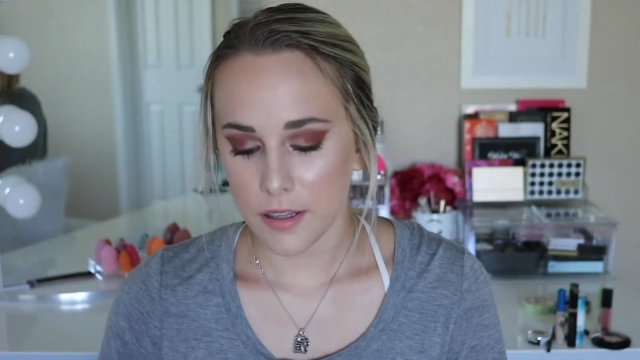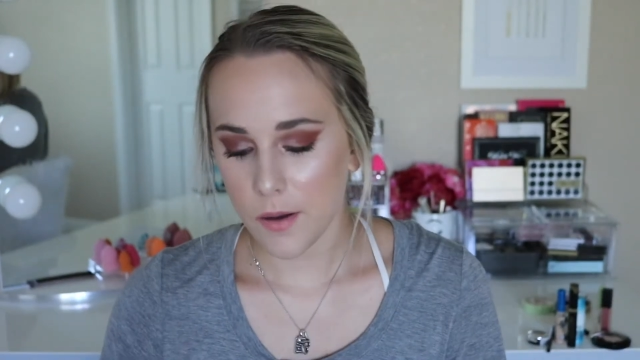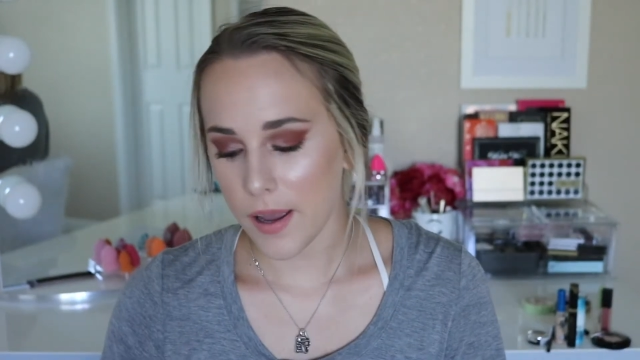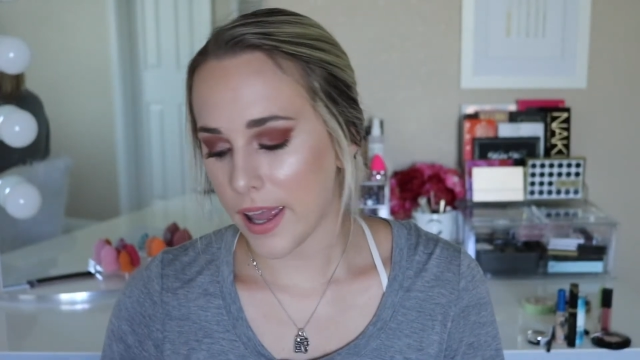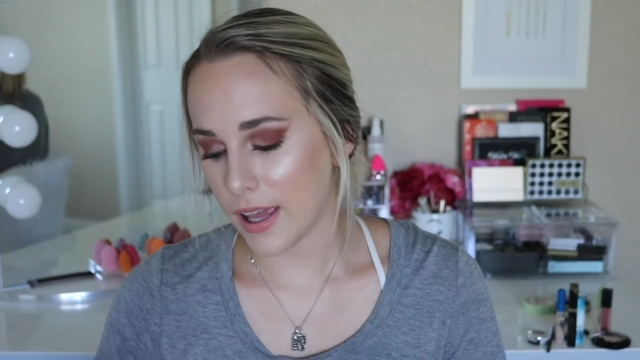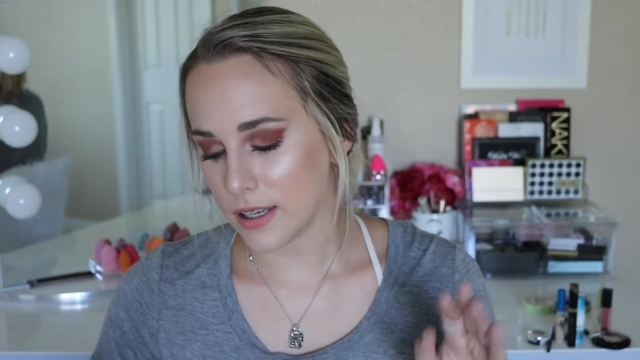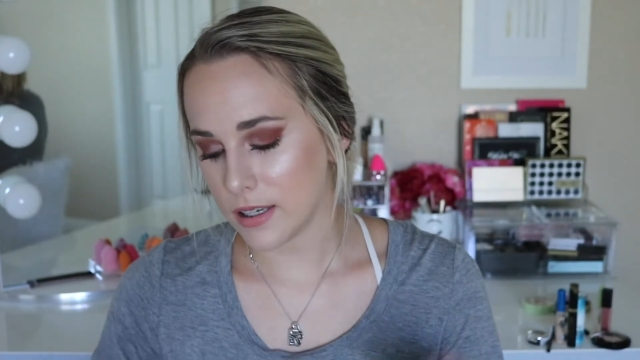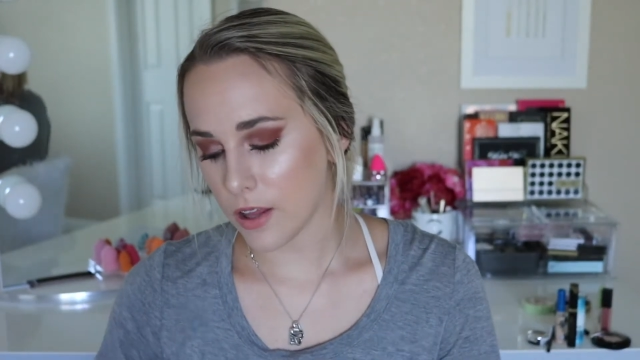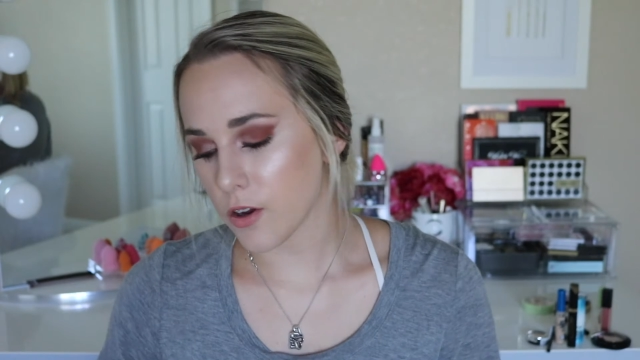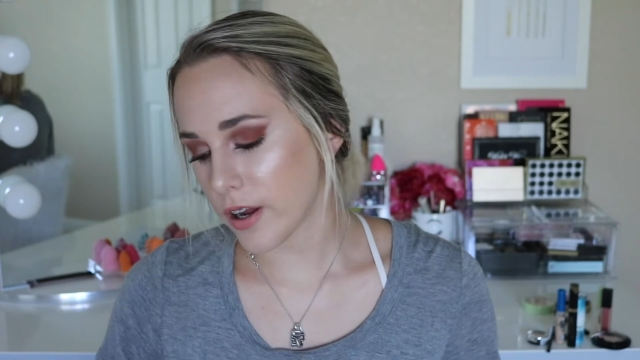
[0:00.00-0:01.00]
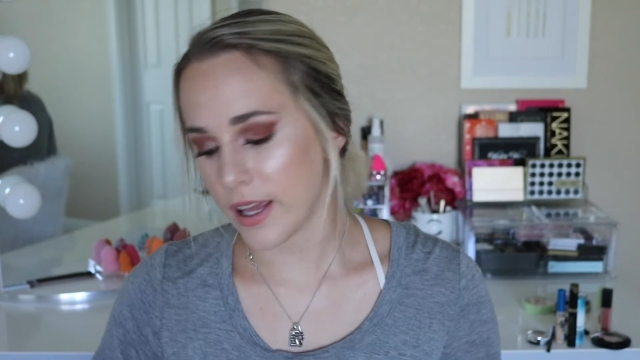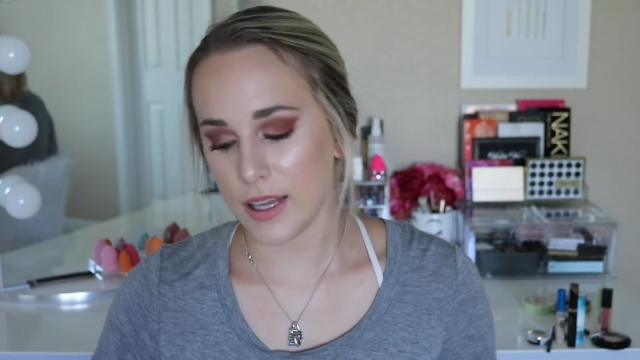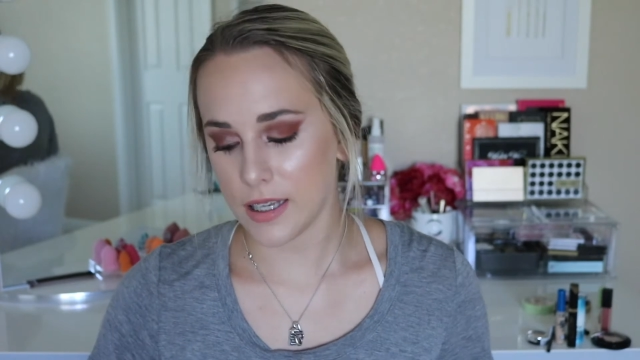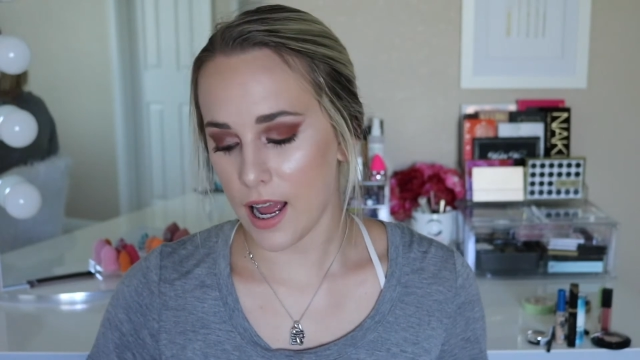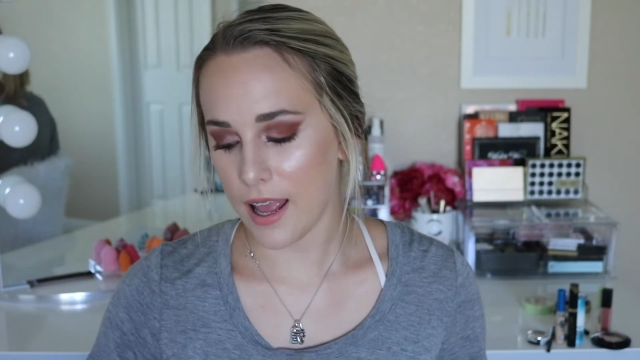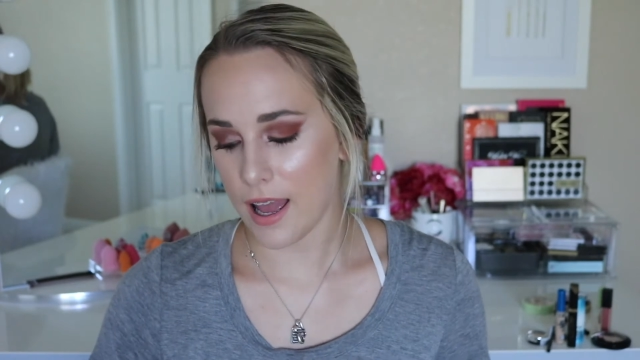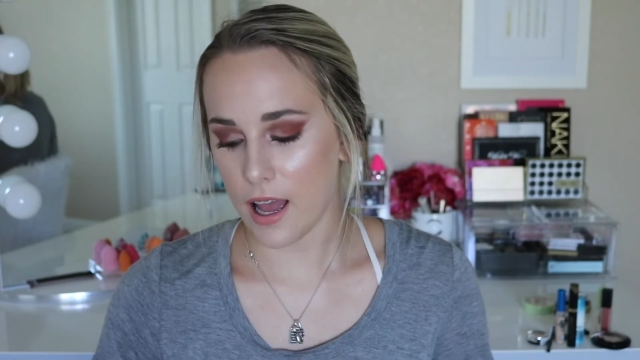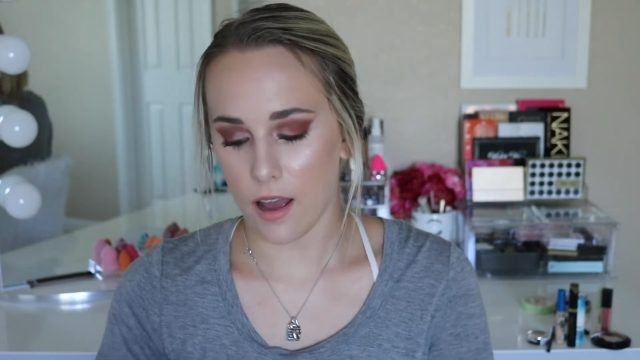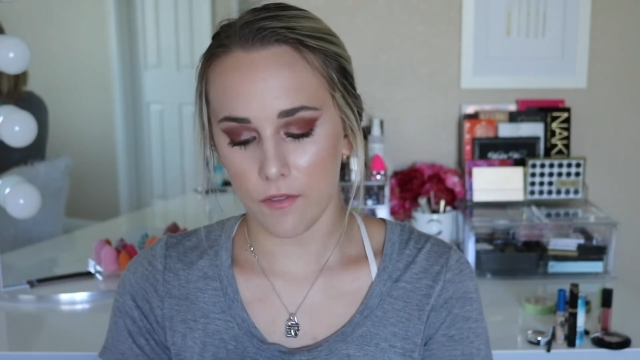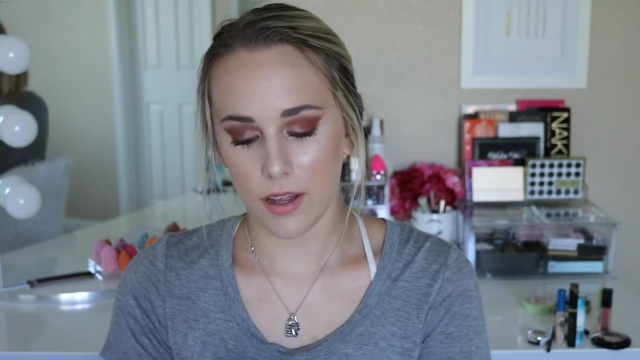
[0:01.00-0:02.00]
So another hit I
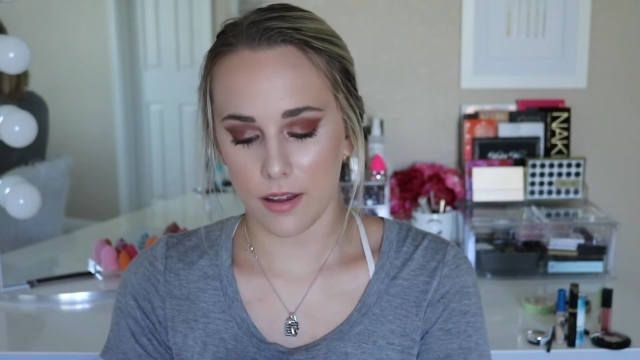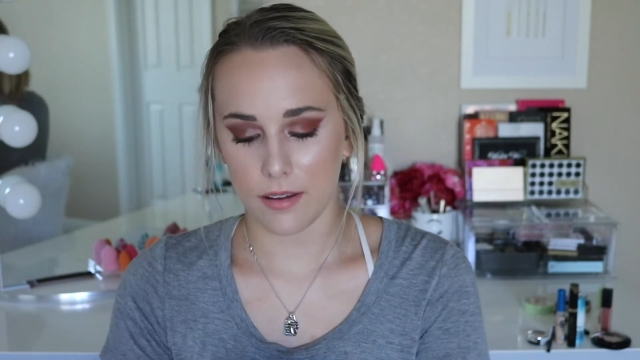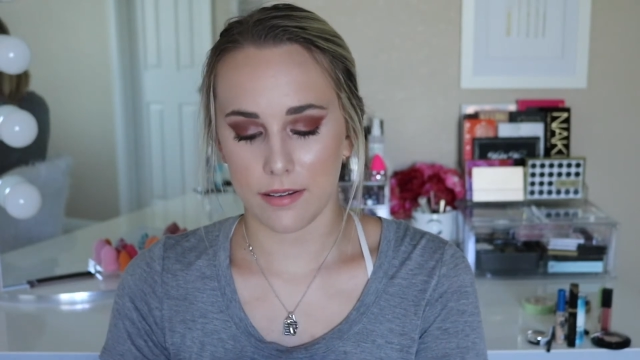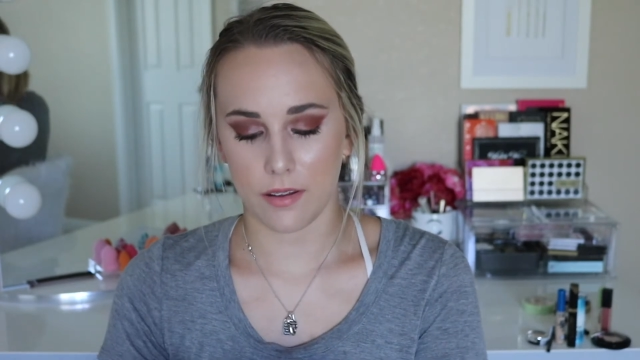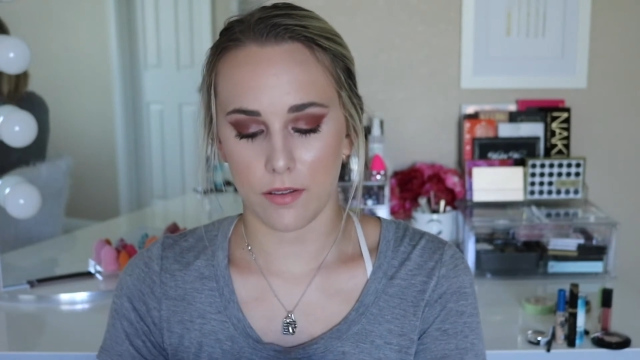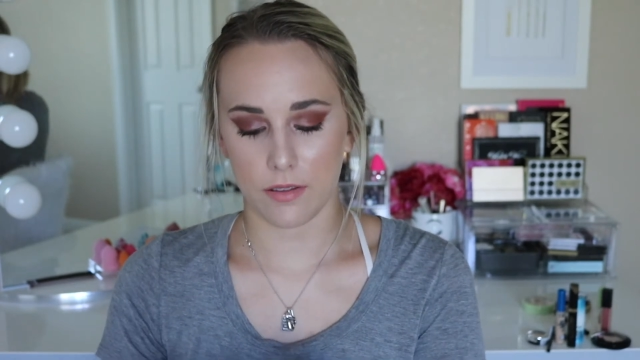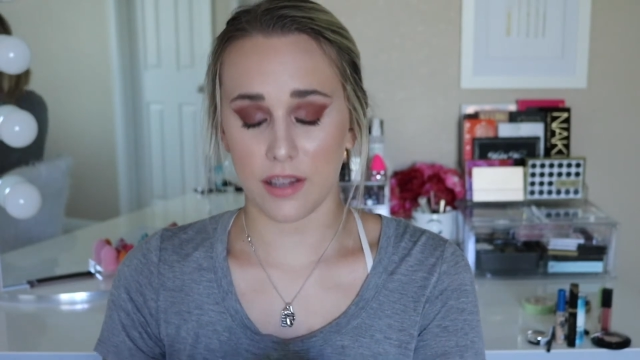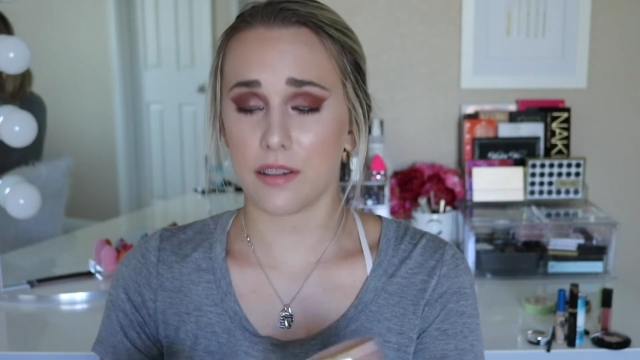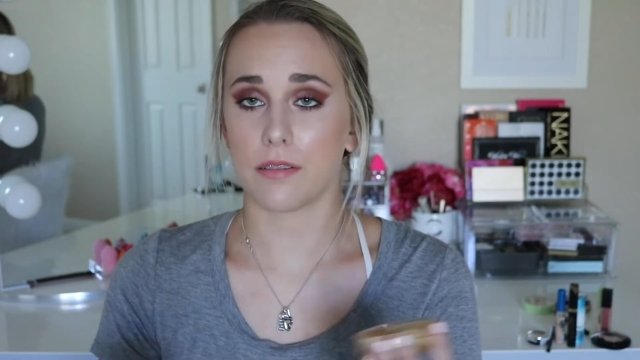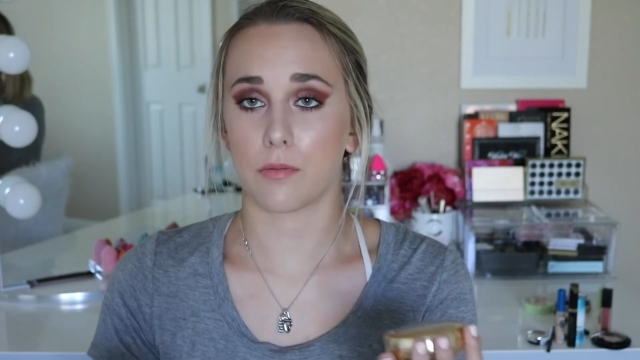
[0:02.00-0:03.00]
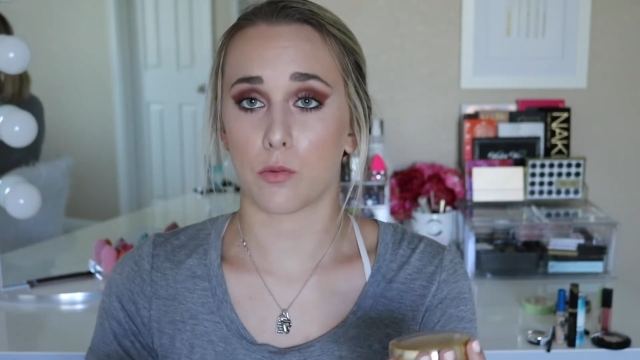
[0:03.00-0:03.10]
have is, this is